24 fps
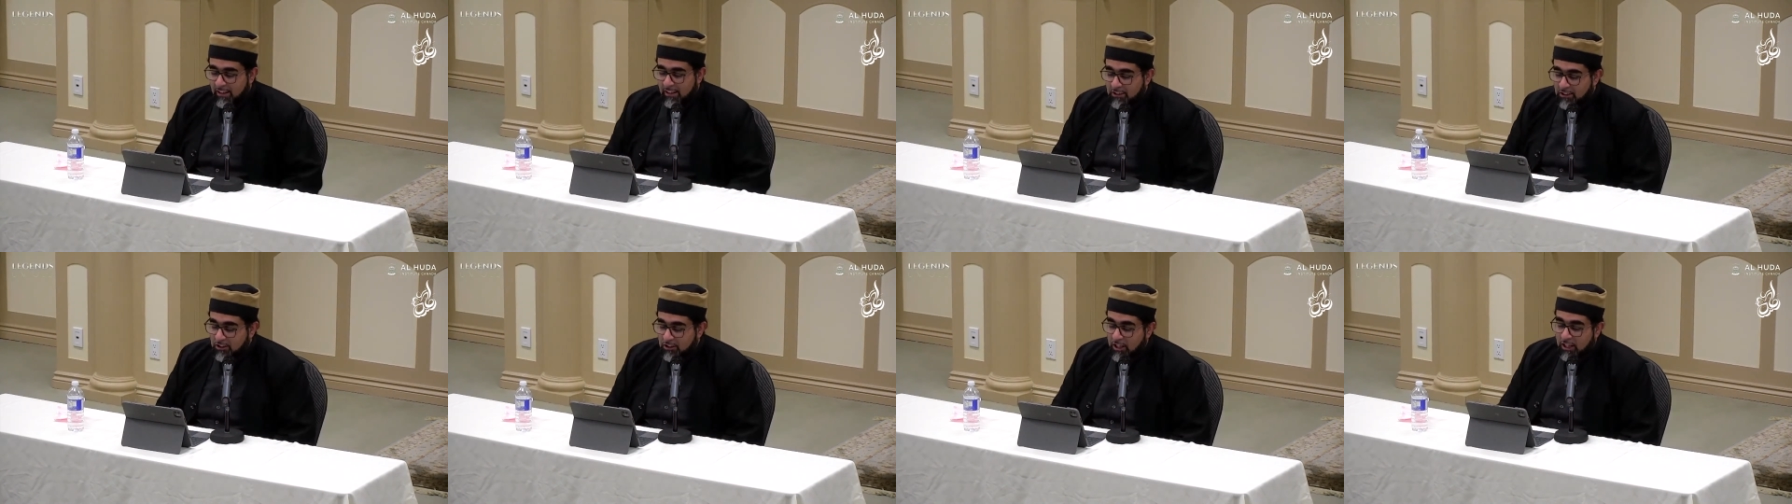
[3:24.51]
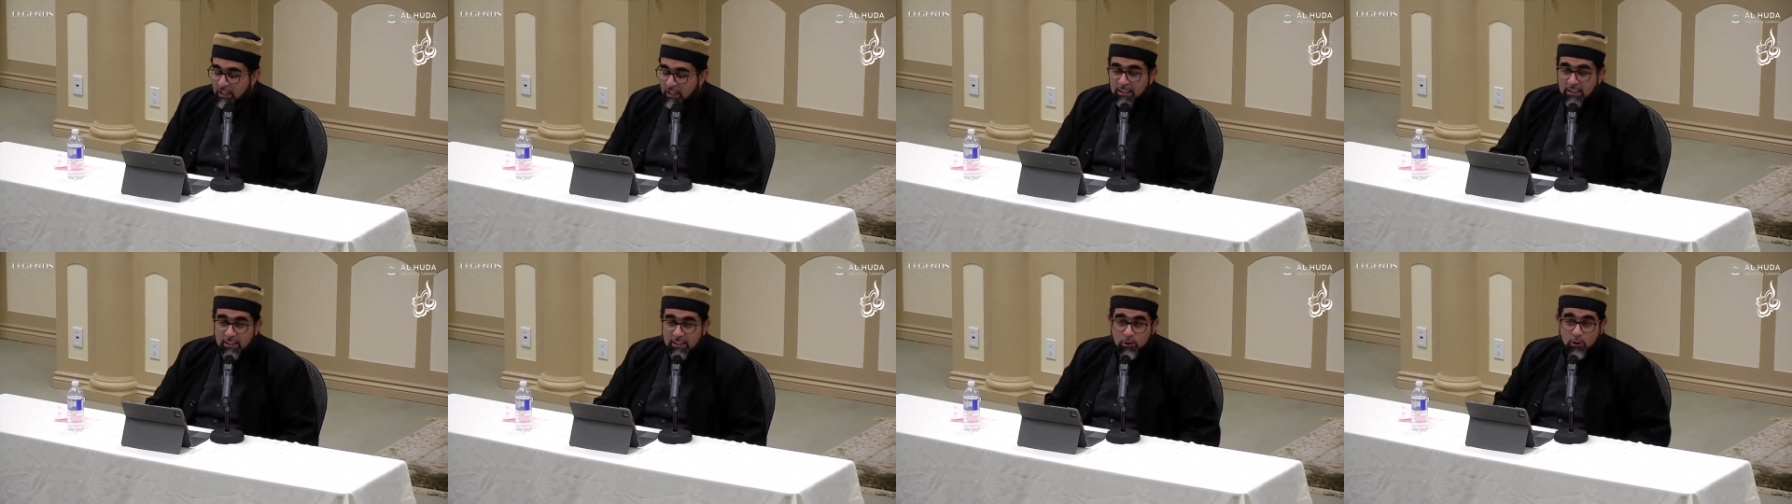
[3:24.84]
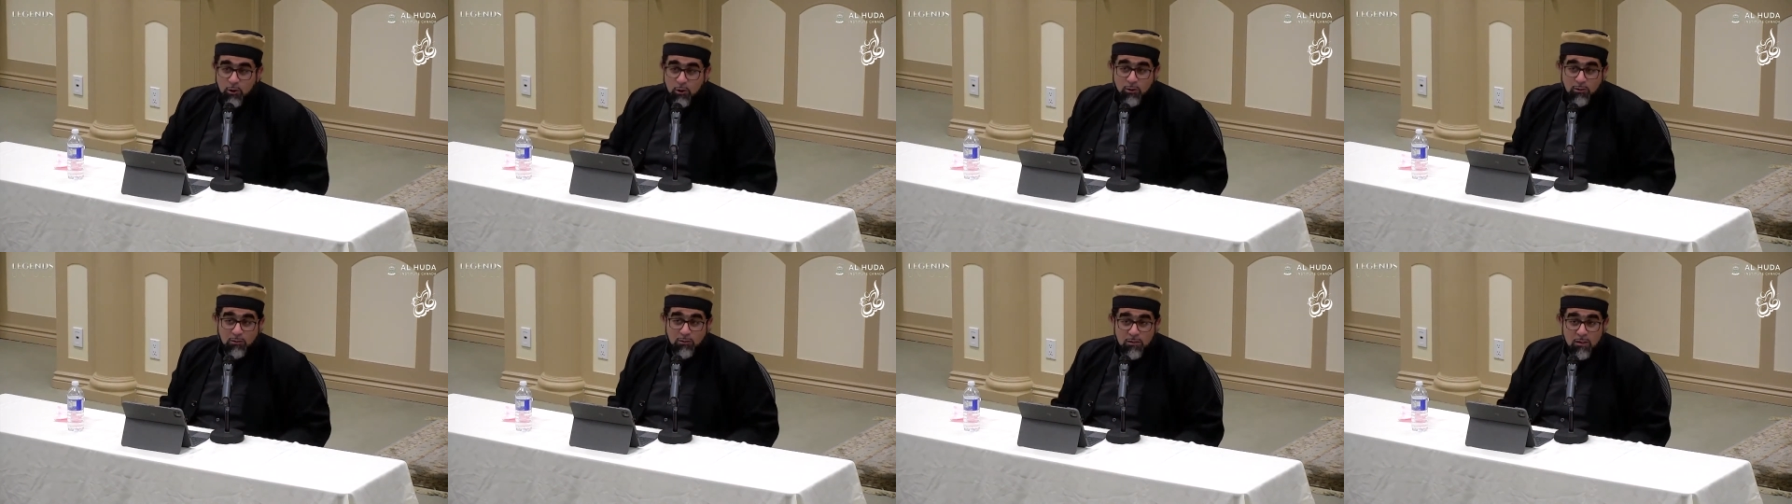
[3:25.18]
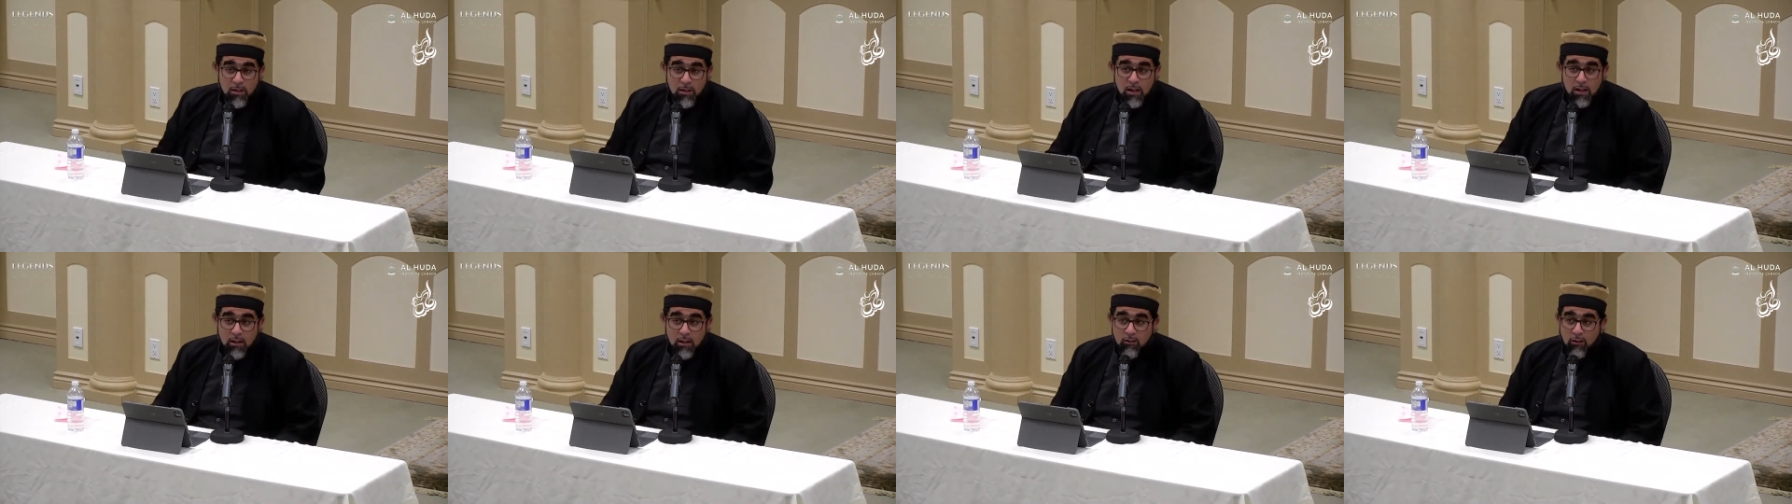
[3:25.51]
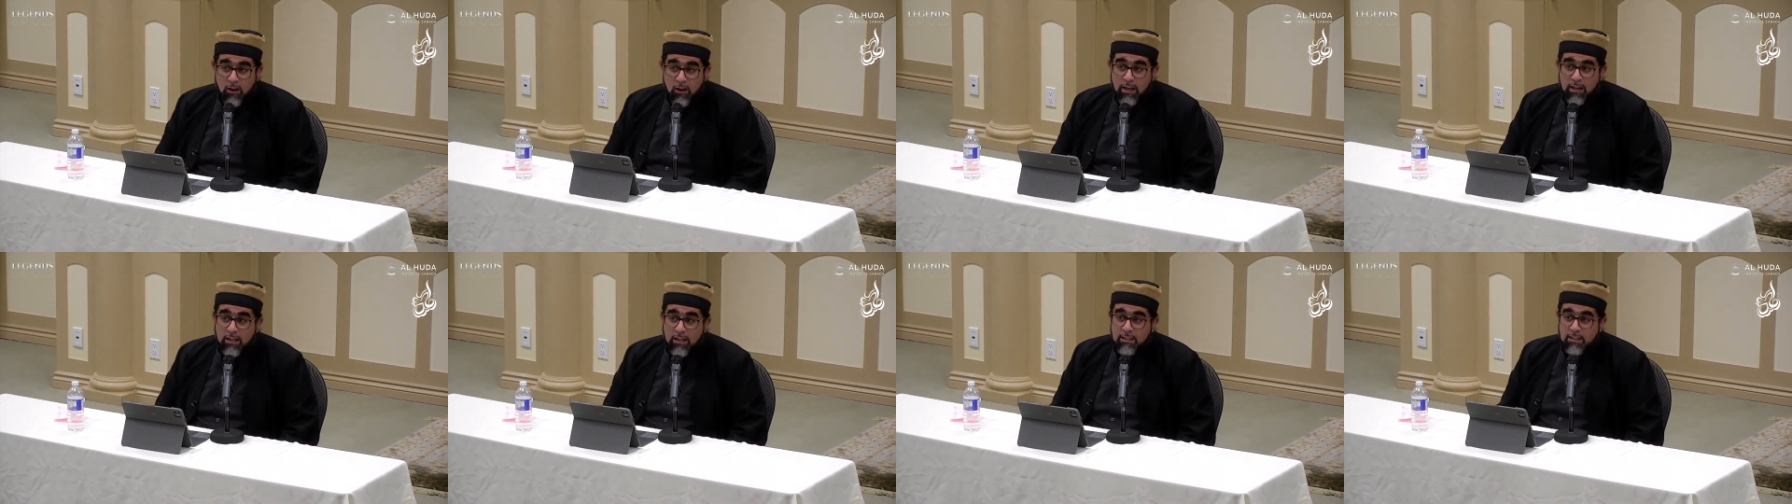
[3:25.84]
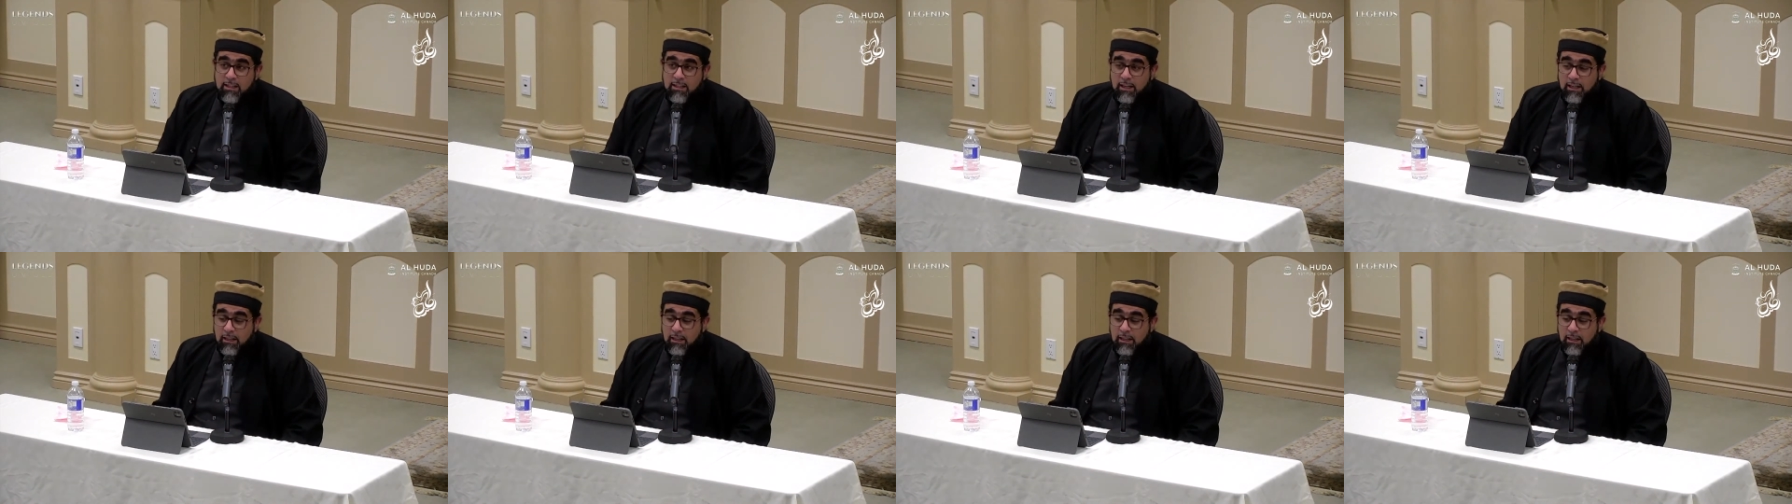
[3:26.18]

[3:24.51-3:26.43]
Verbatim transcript: Jean de right?